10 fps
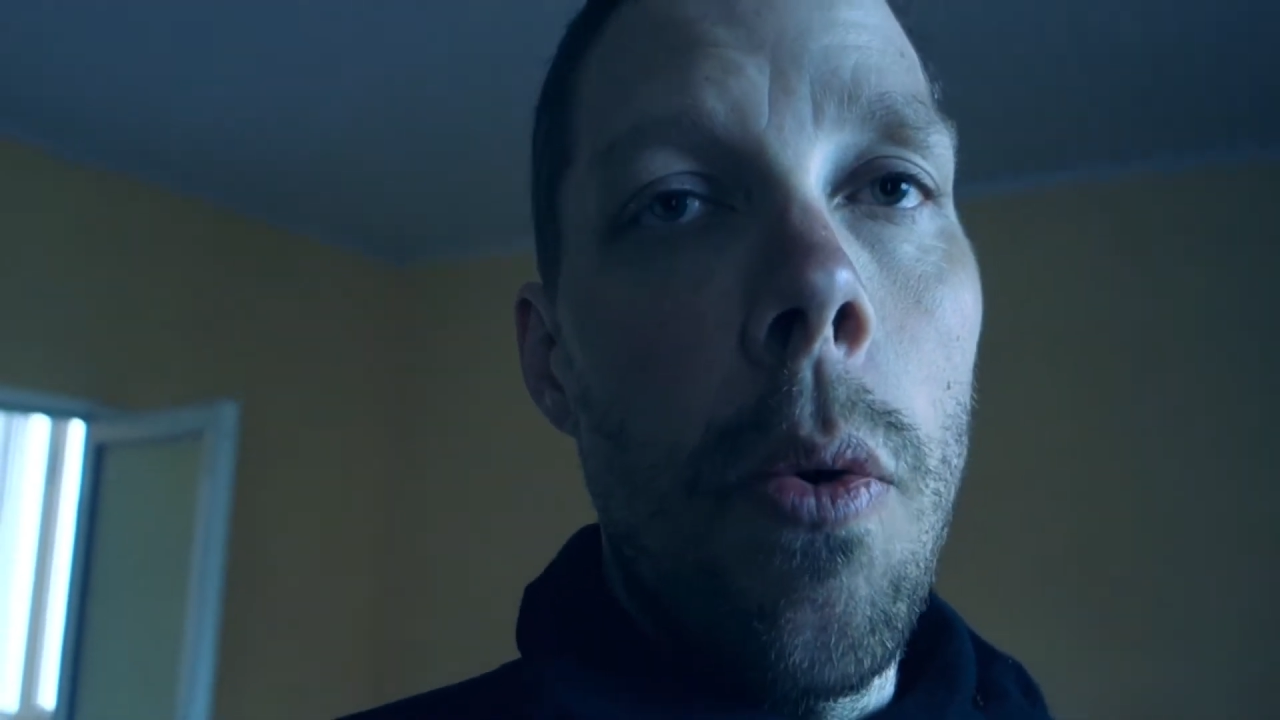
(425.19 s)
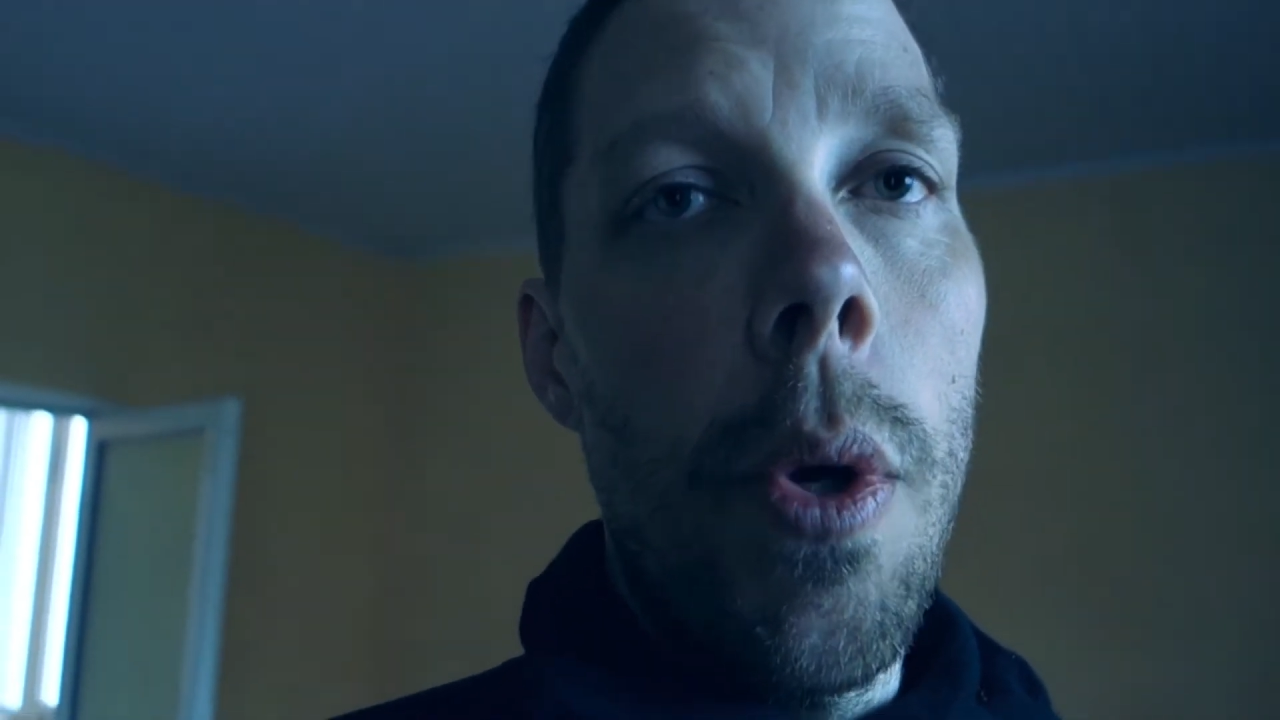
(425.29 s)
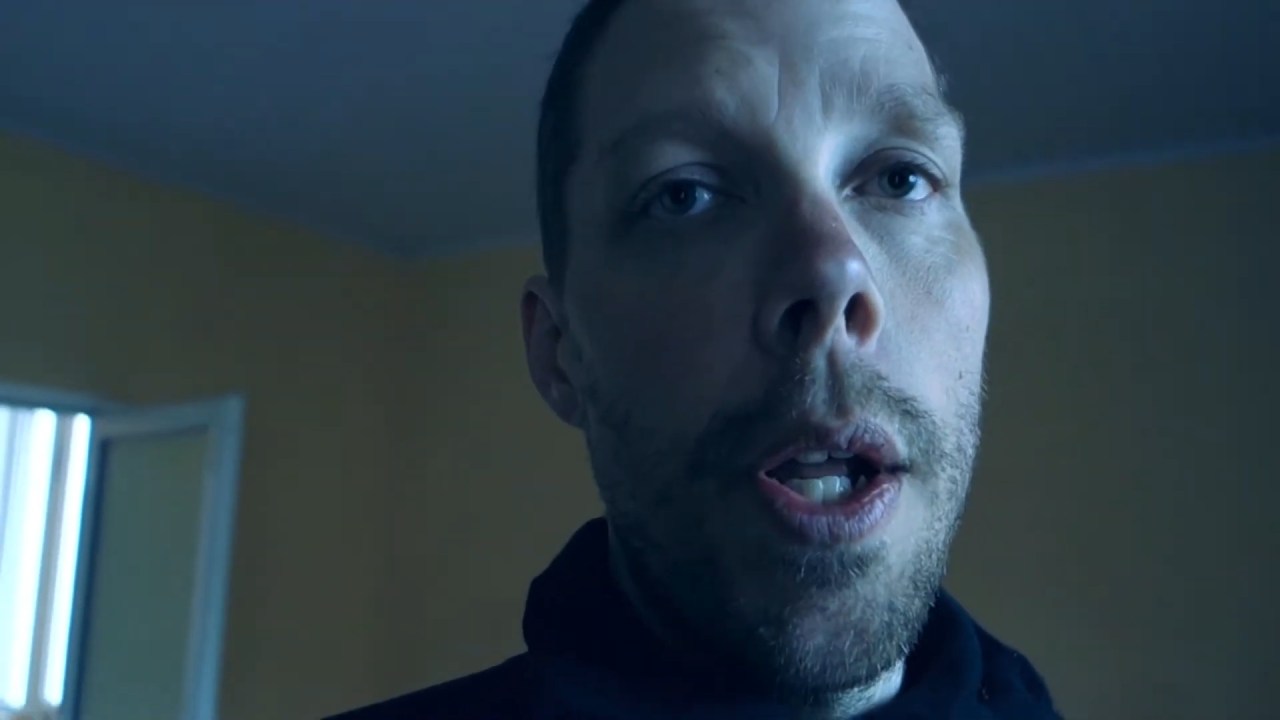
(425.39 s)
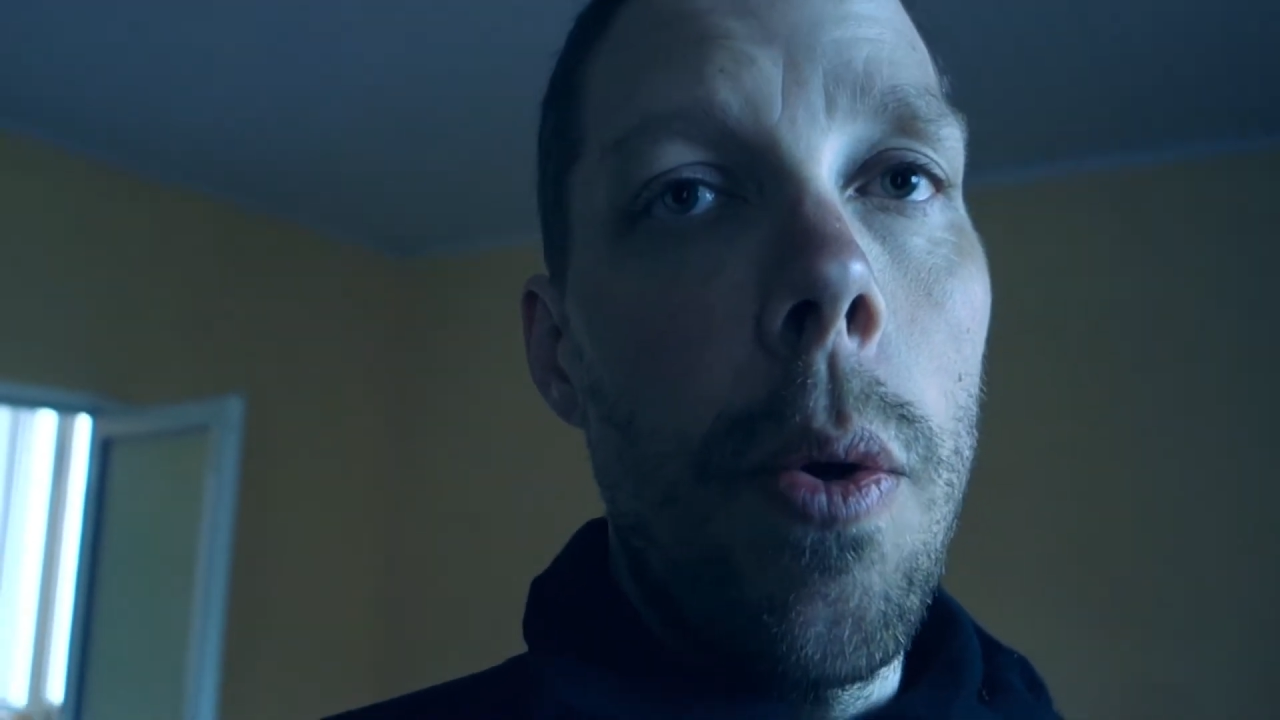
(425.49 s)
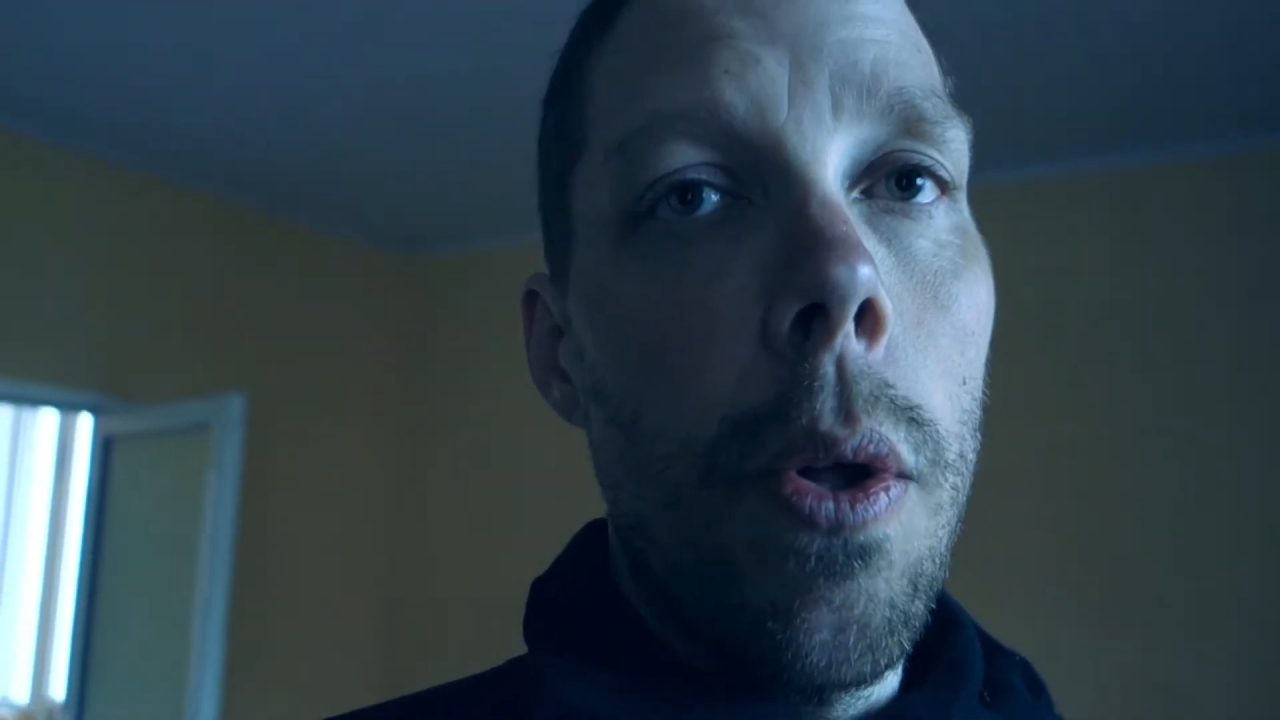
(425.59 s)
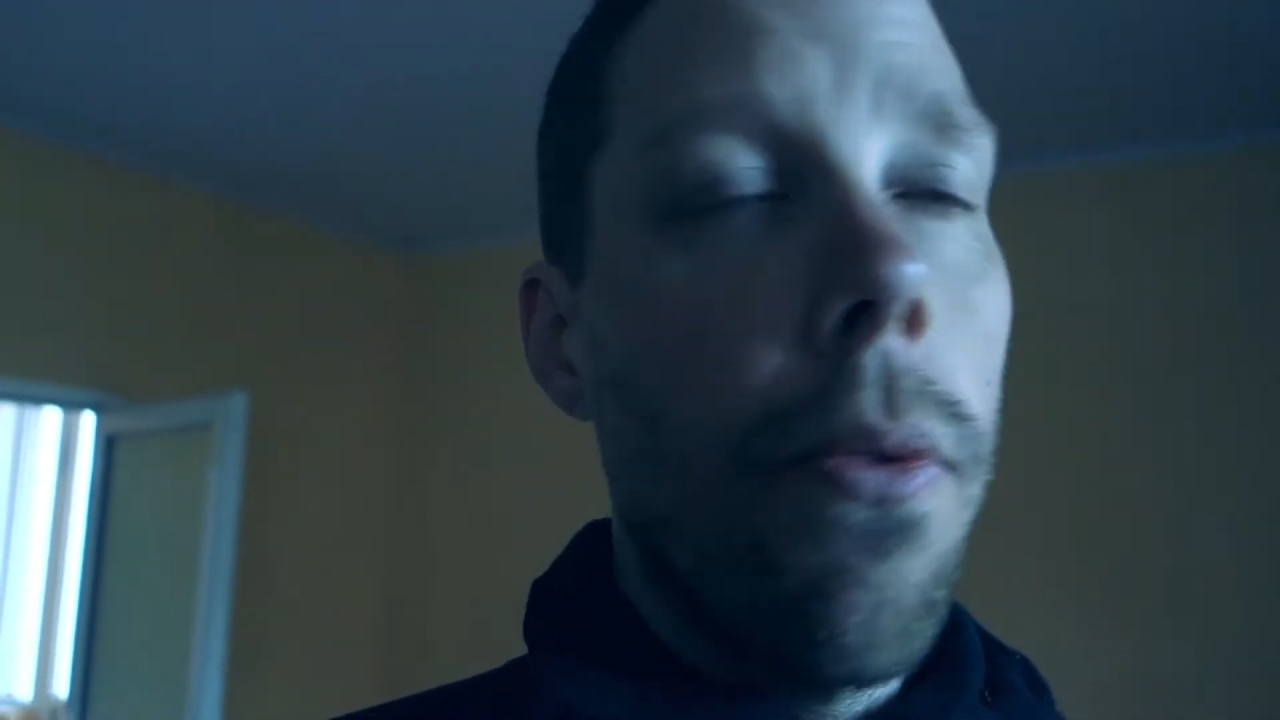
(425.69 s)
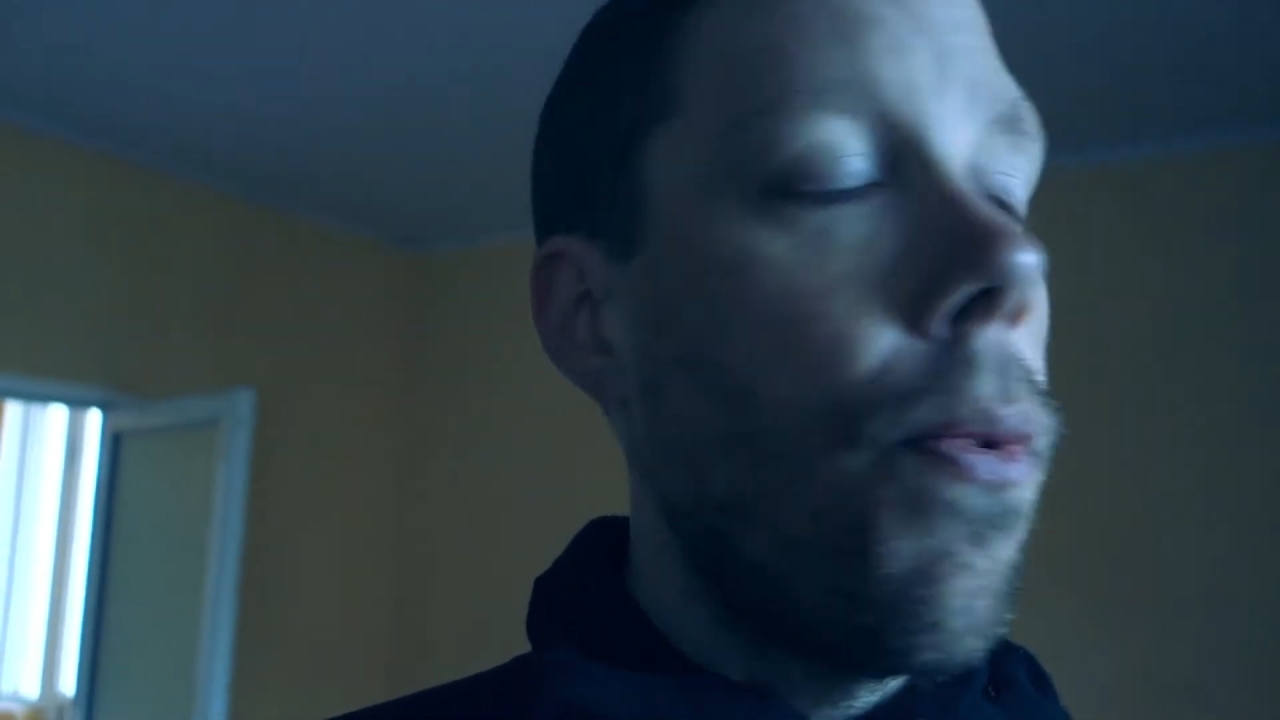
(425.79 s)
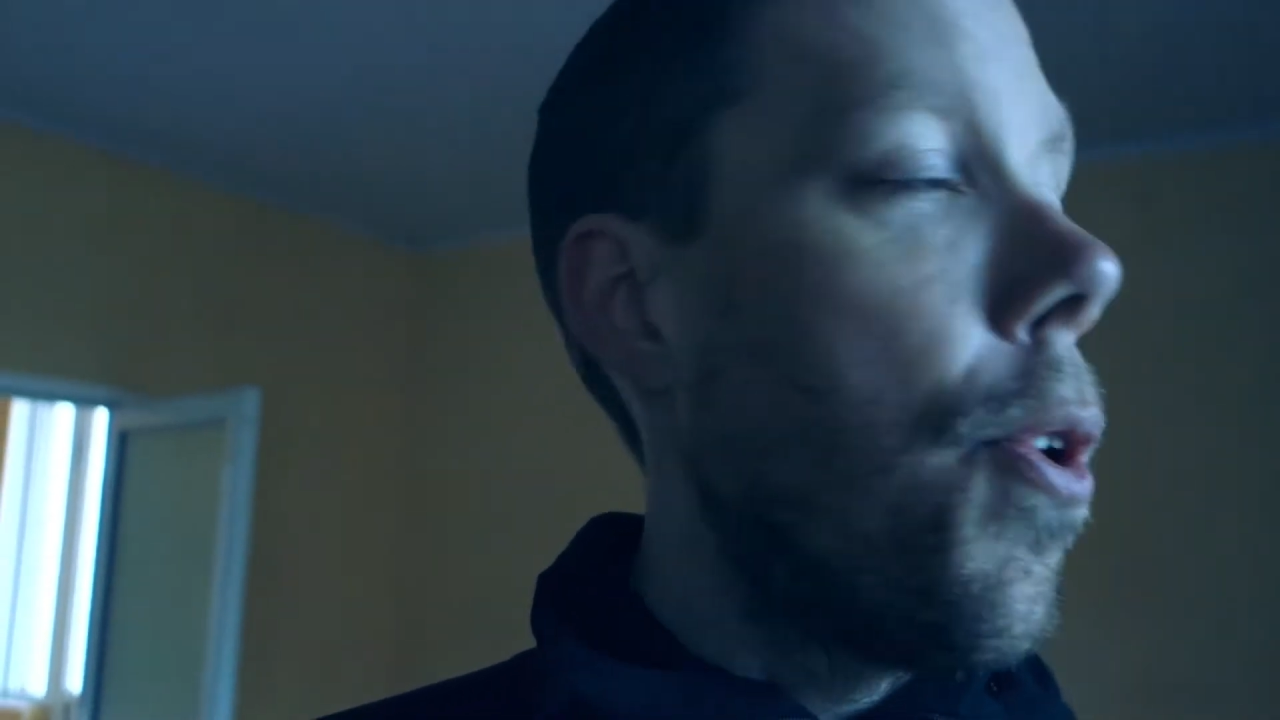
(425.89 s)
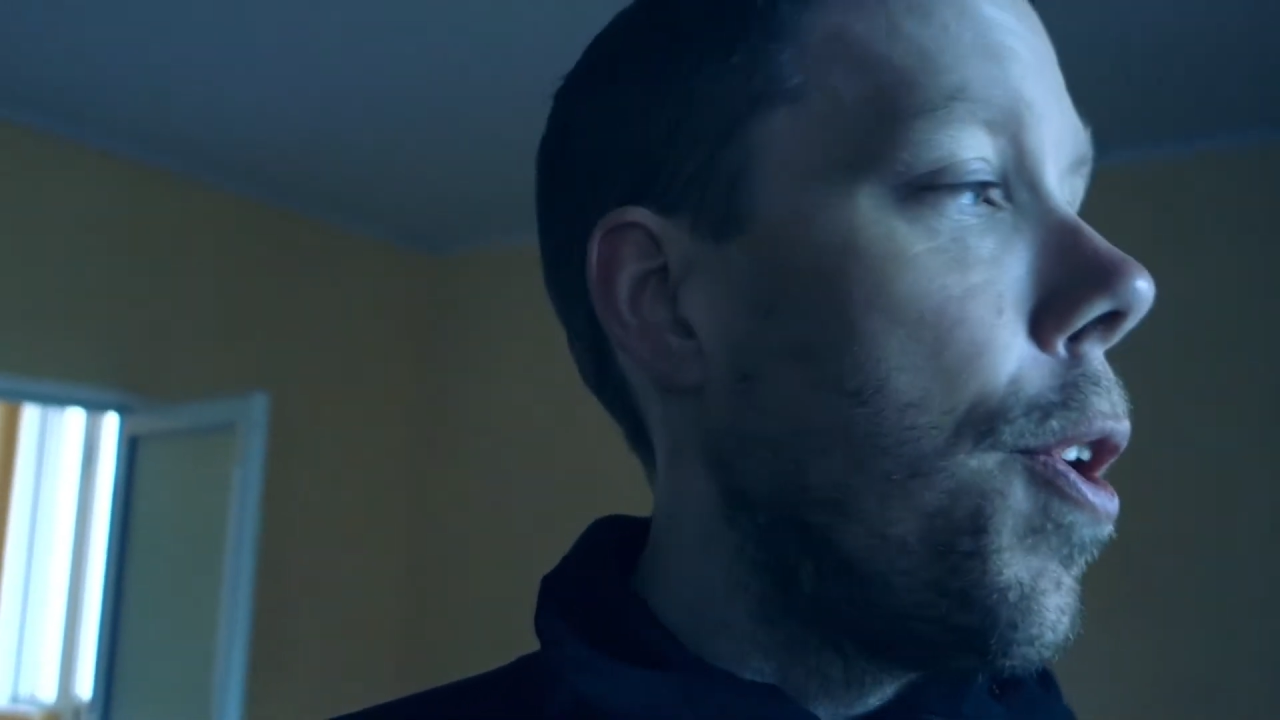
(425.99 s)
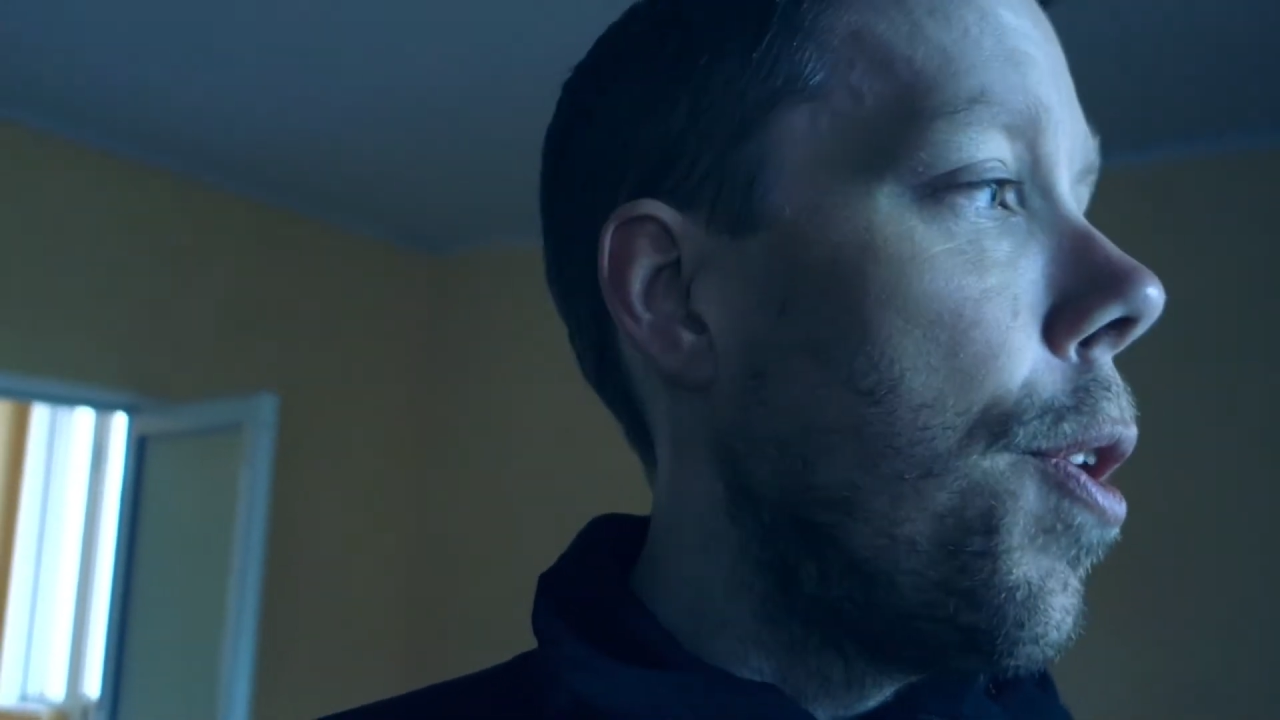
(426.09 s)
where they want
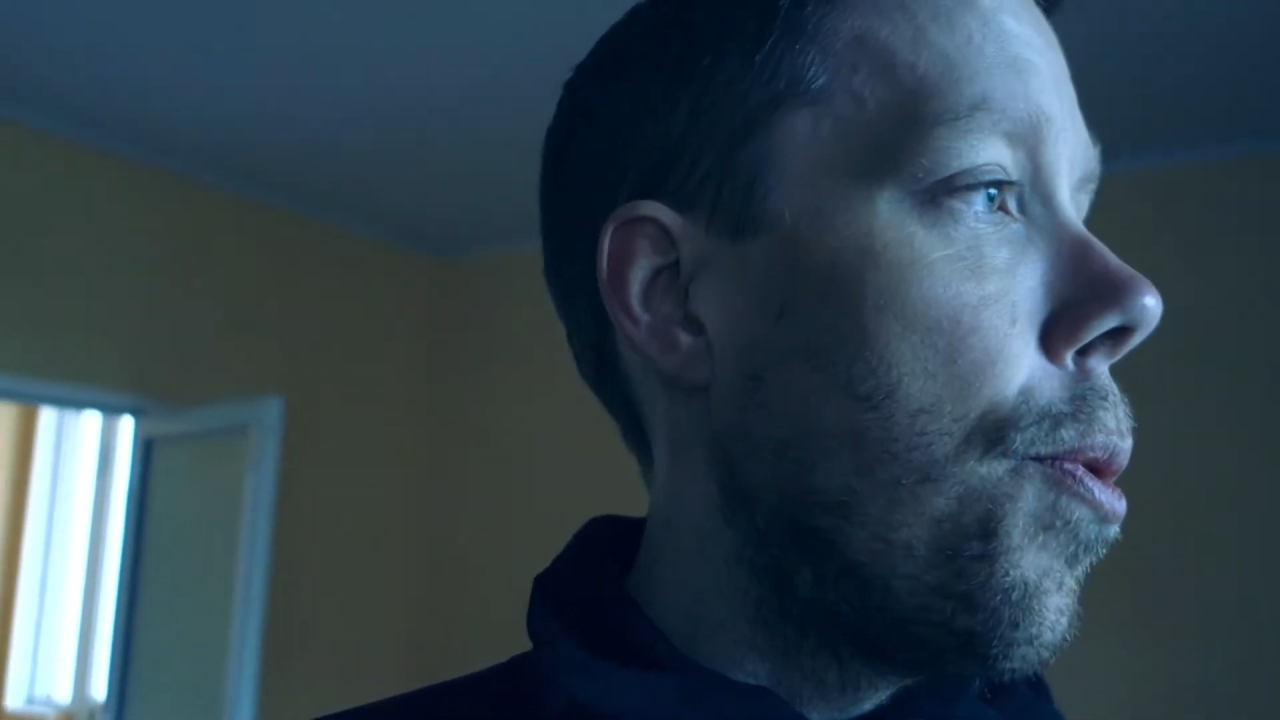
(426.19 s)
thirty